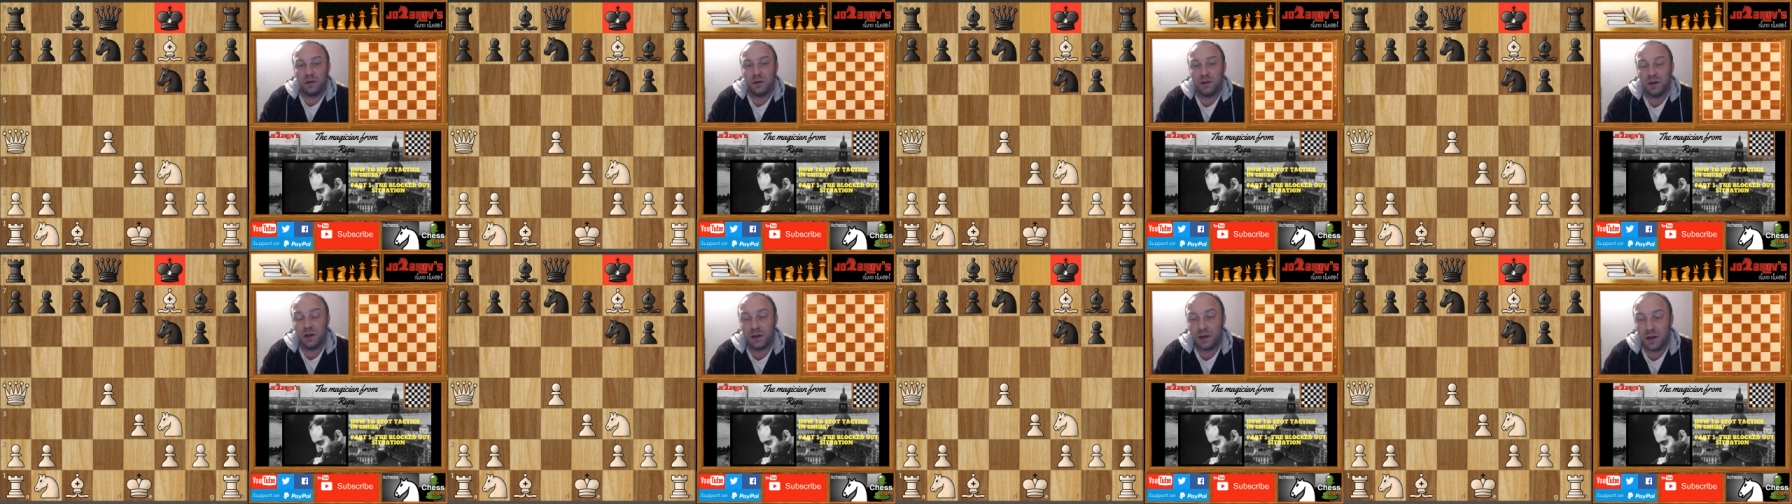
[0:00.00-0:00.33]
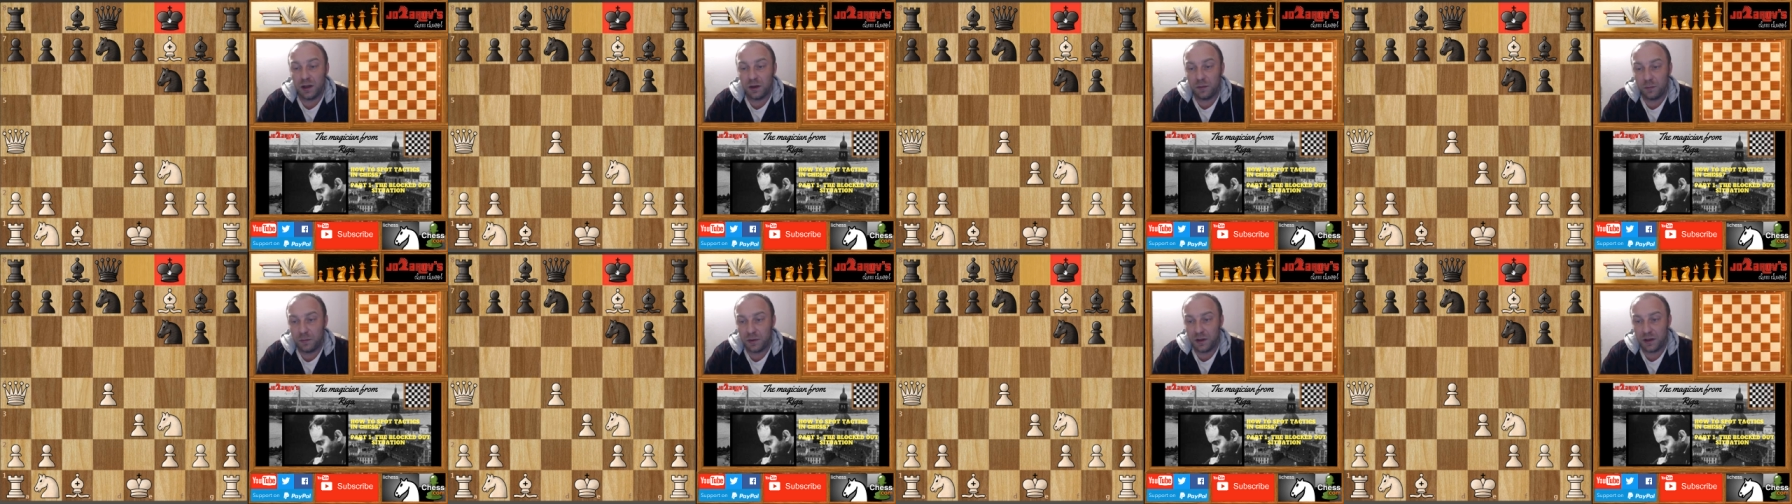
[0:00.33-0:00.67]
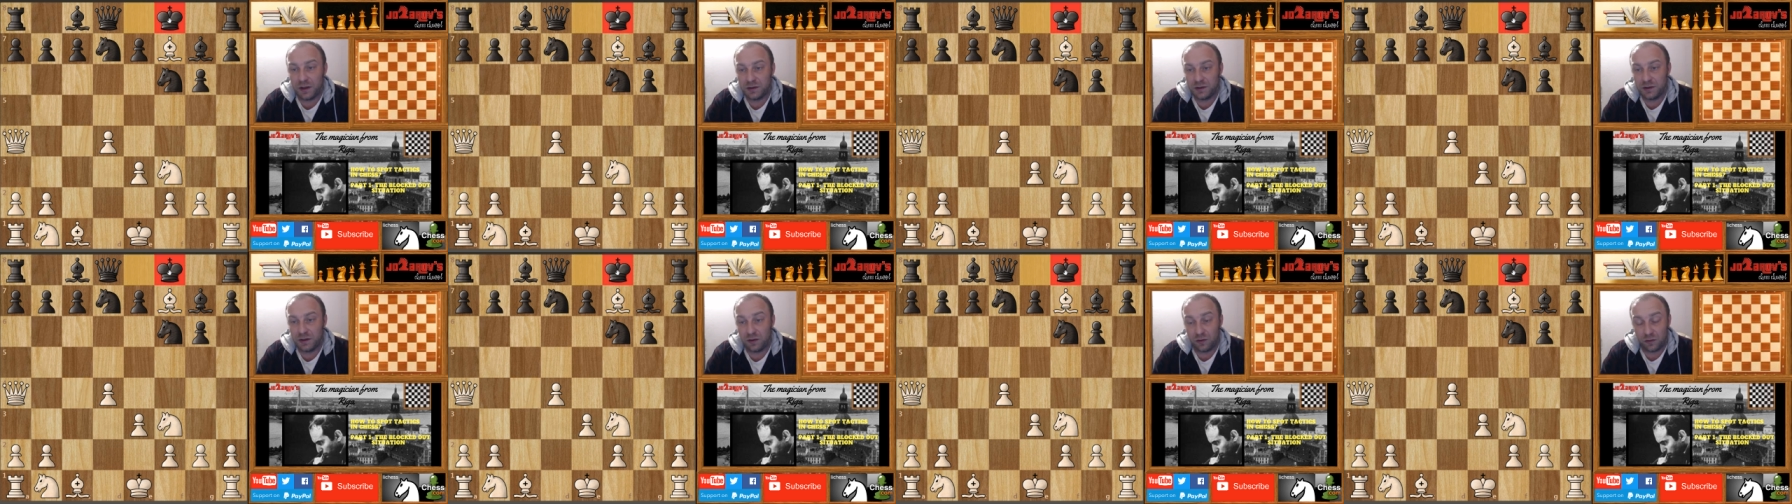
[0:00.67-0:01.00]
the king
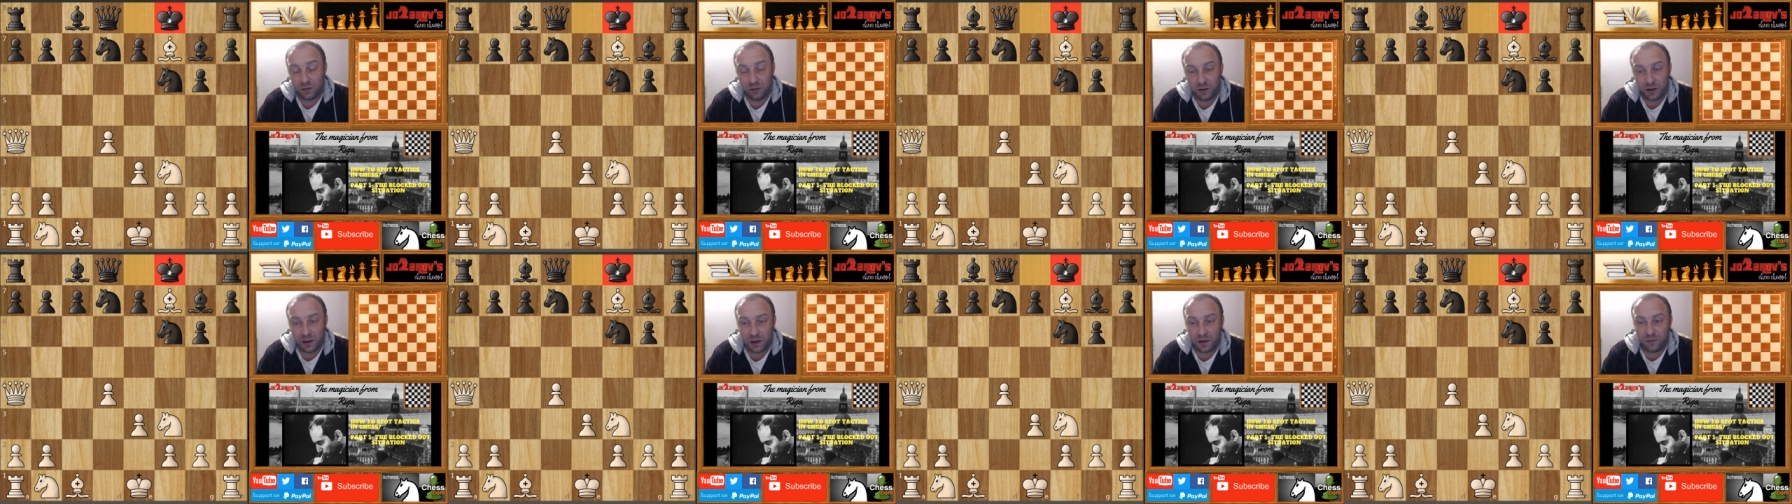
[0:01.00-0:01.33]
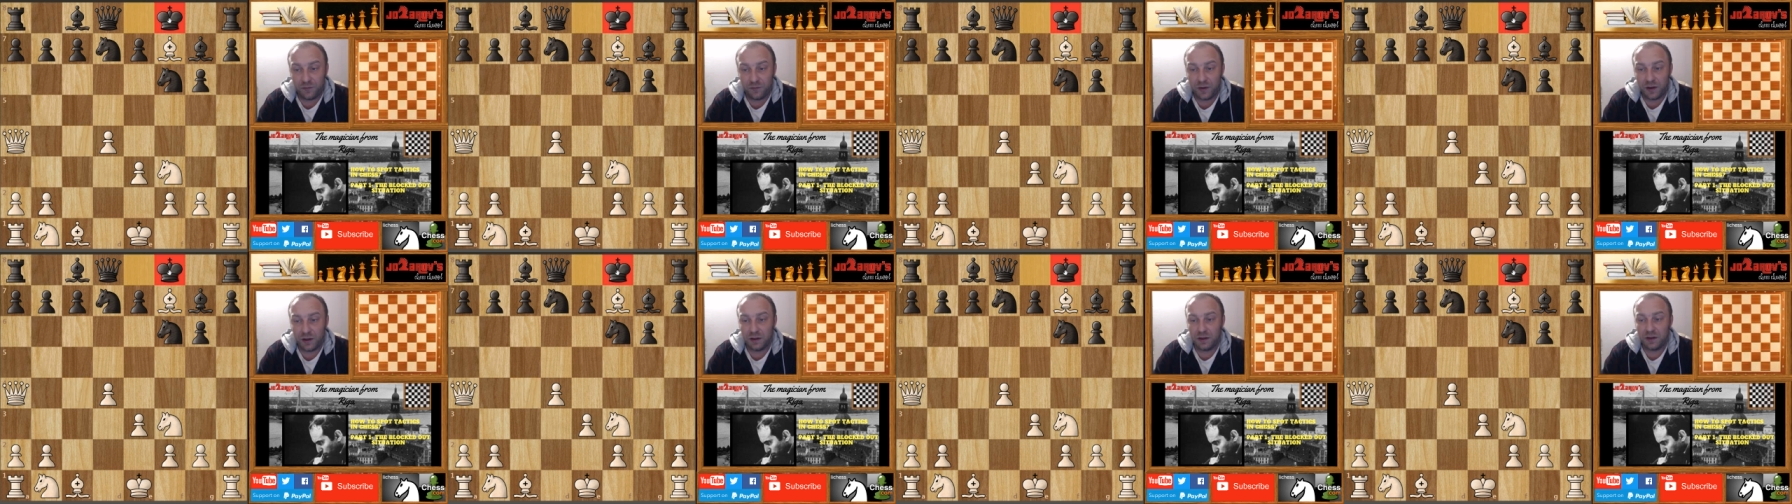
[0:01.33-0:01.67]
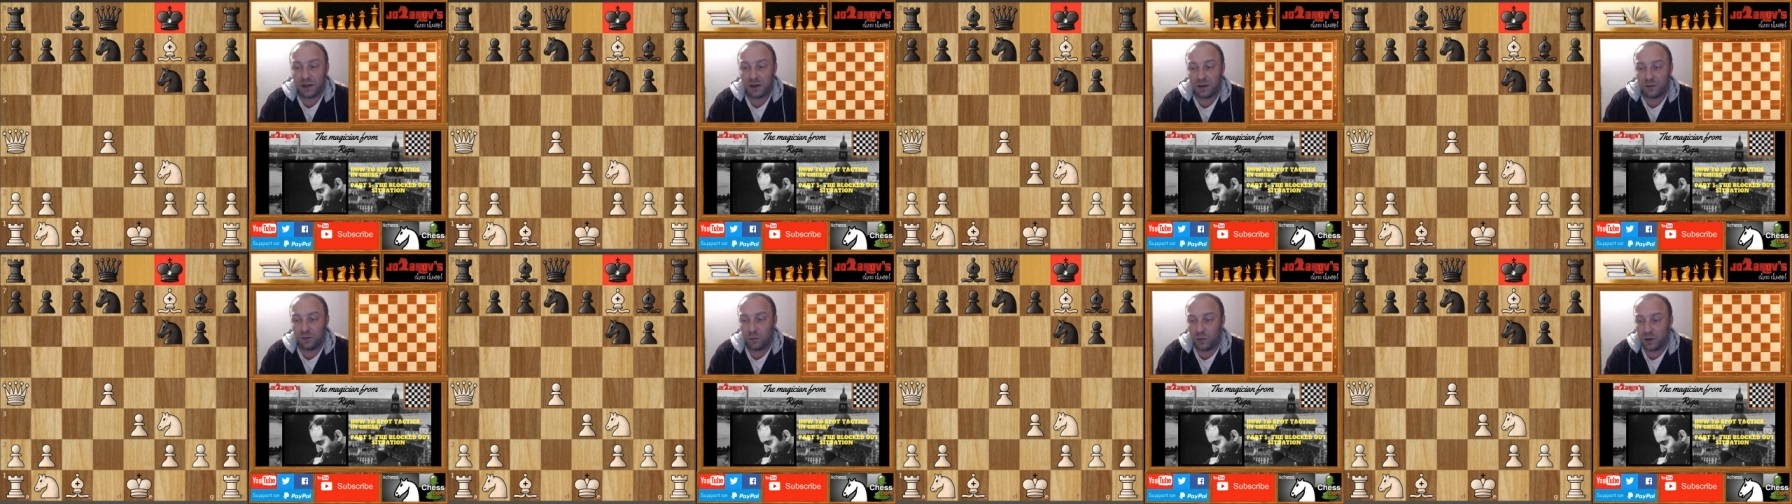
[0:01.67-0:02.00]
plays here on f8
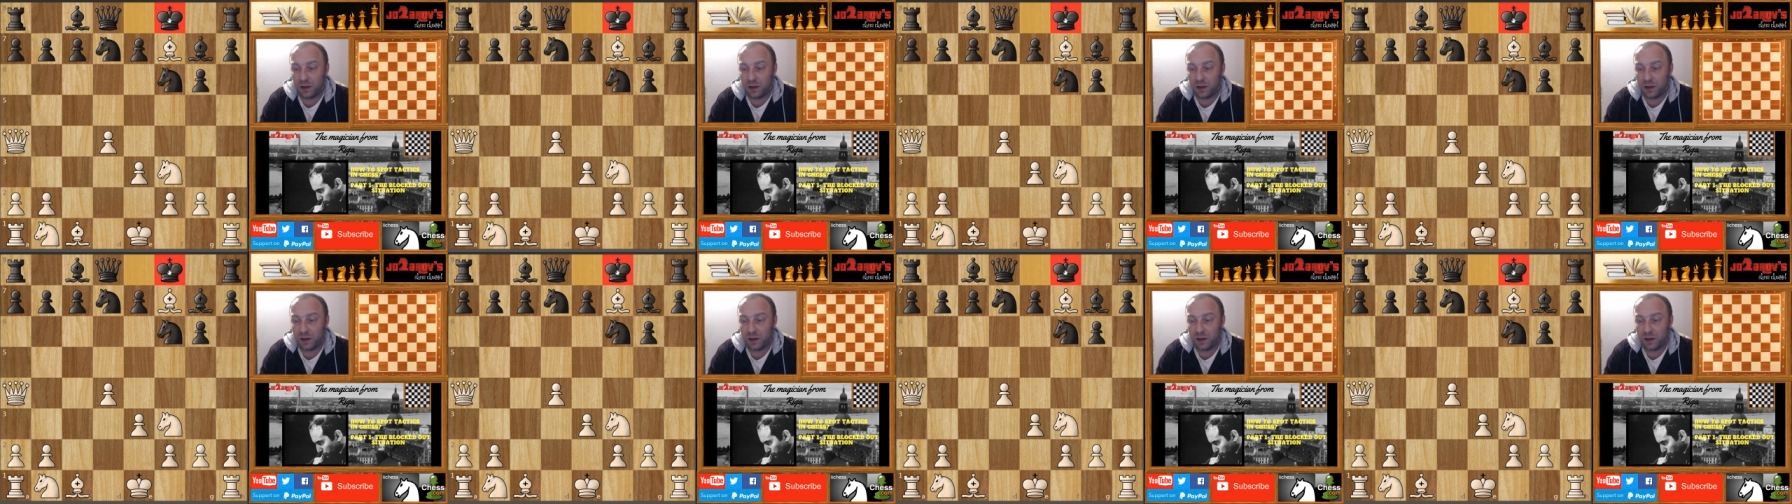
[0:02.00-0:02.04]
then